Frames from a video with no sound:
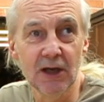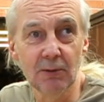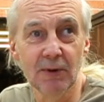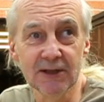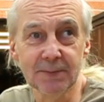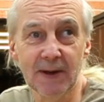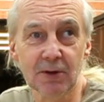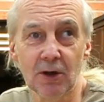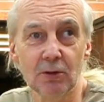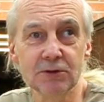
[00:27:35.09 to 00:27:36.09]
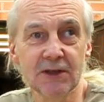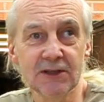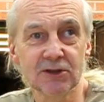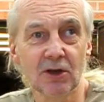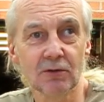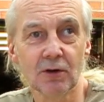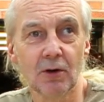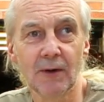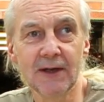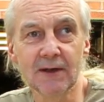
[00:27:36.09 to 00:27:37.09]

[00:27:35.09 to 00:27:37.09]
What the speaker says: when it's powder coated, it's not going to go in.